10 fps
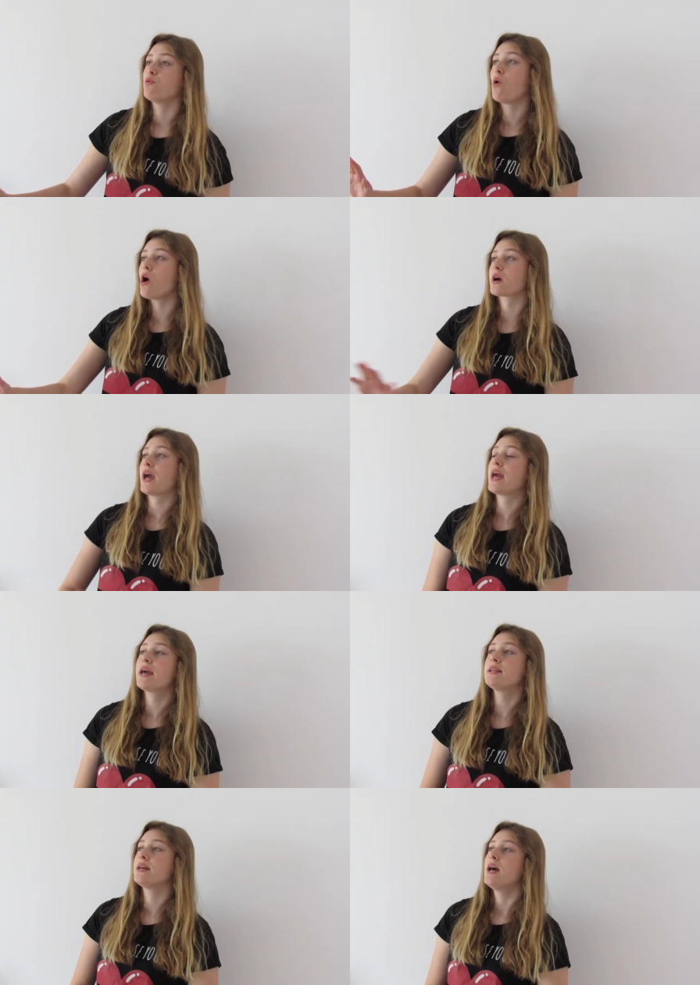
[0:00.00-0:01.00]
walk
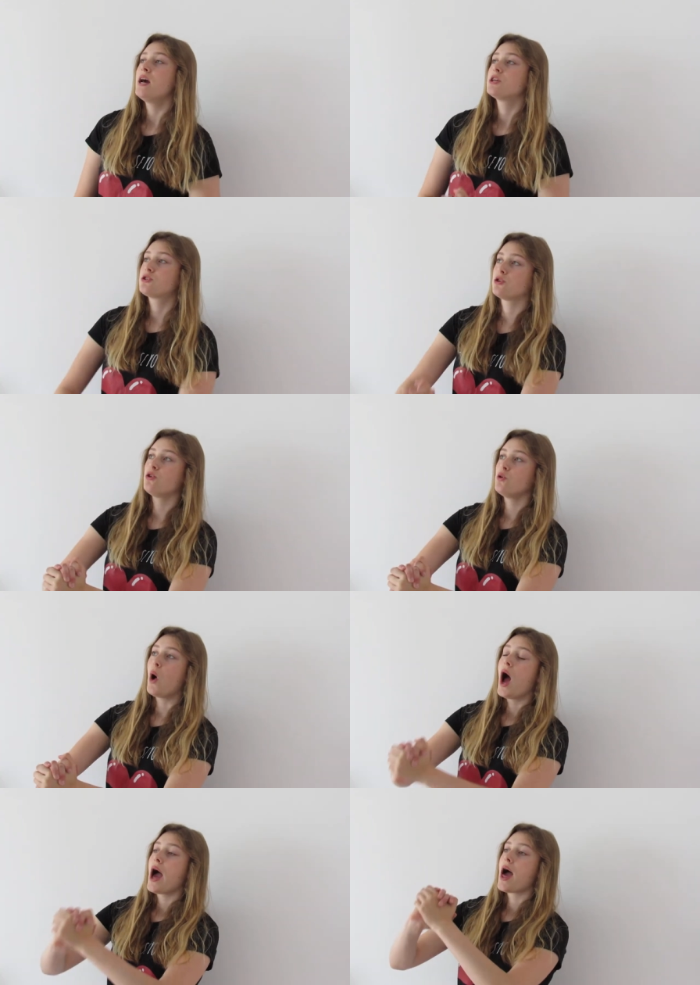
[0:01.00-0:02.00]

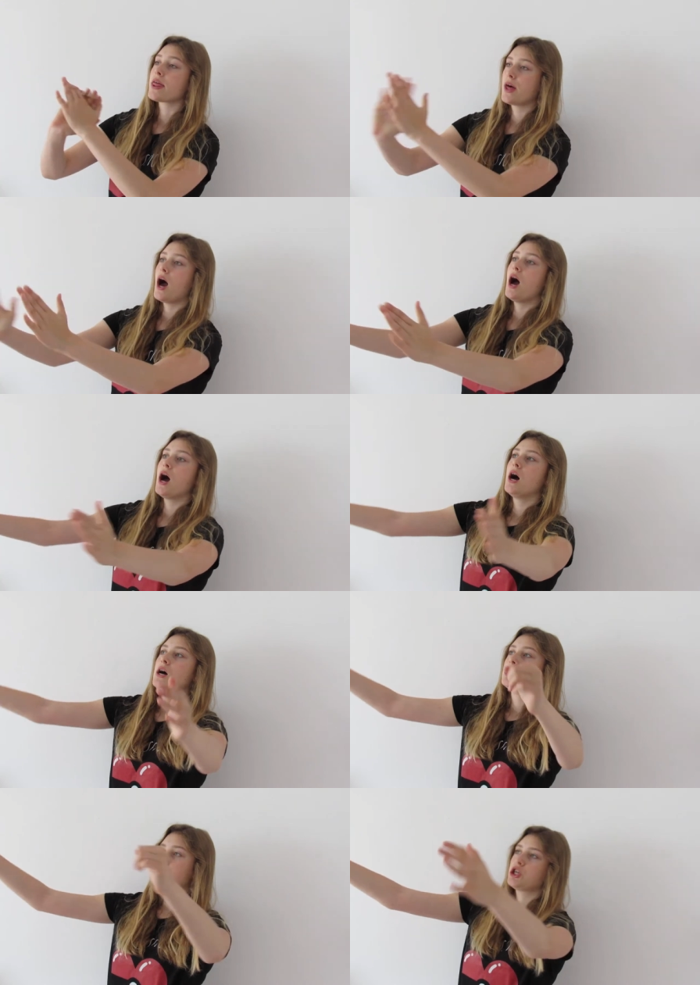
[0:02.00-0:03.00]
into the
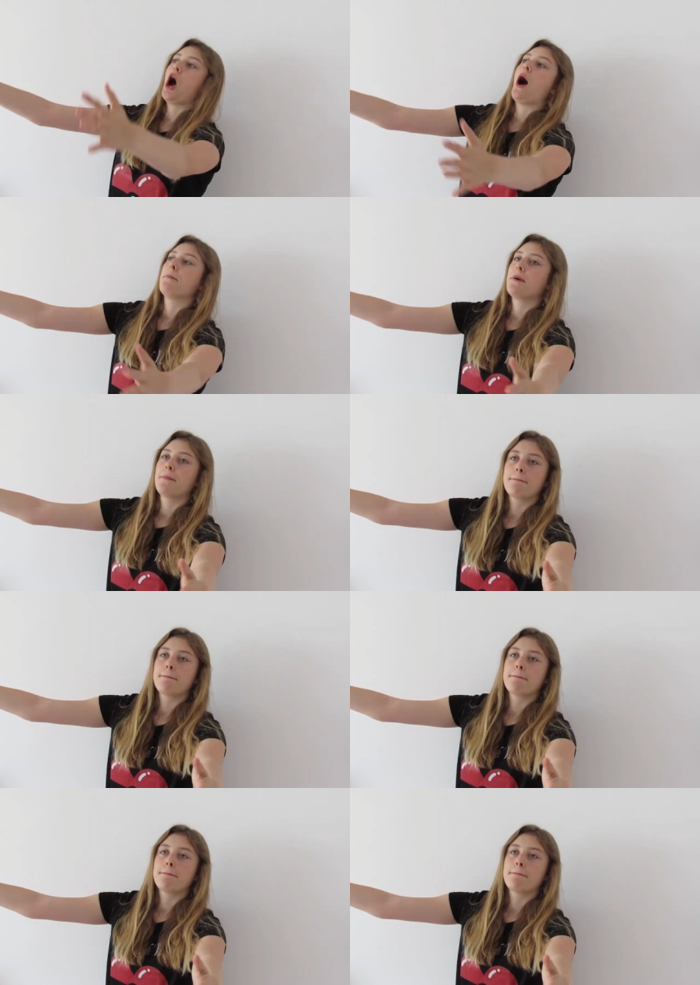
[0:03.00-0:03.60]
shop,